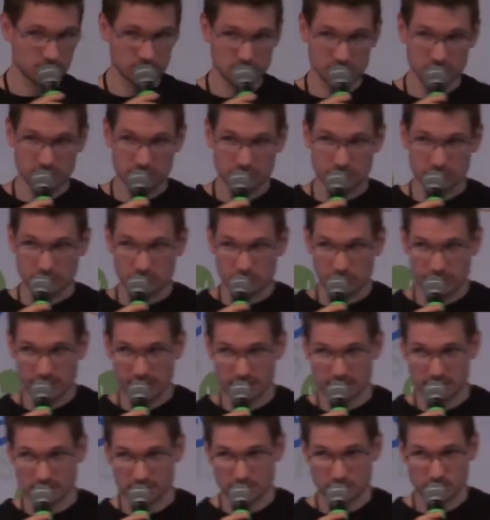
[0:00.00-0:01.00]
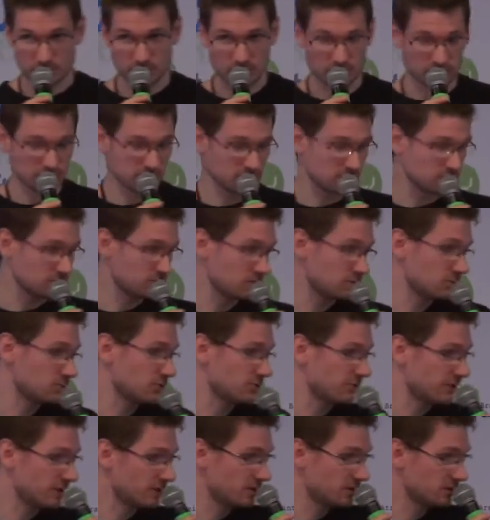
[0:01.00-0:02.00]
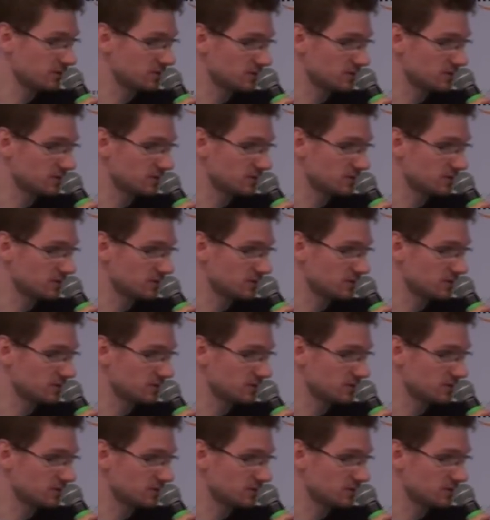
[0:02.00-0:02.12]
to create your own content provider,